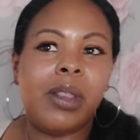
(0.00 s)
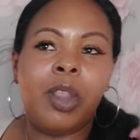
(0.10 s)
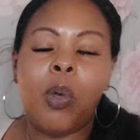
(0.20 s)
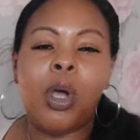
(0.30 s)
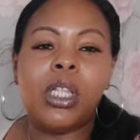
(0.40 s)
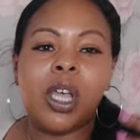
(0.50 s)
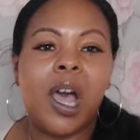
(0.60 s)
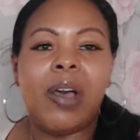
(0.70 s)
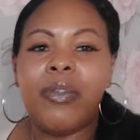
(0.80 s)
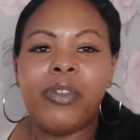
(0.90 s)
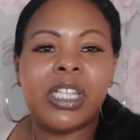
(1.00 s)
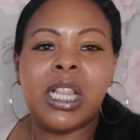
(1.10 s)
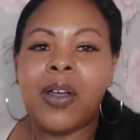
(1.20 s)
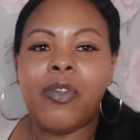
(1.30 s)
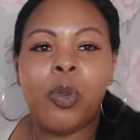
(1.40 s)
No wonder half of us
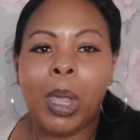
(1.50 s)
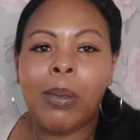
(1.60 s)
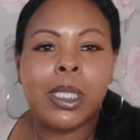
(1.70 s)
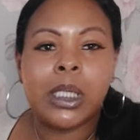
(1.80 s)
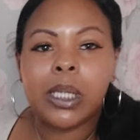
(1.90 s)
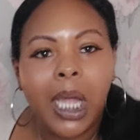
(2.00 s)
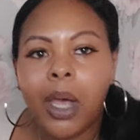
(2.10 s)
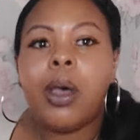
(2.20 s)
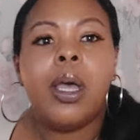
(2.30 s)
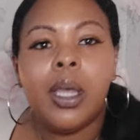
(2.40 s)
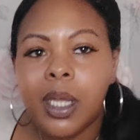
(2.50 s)
love the way we do now.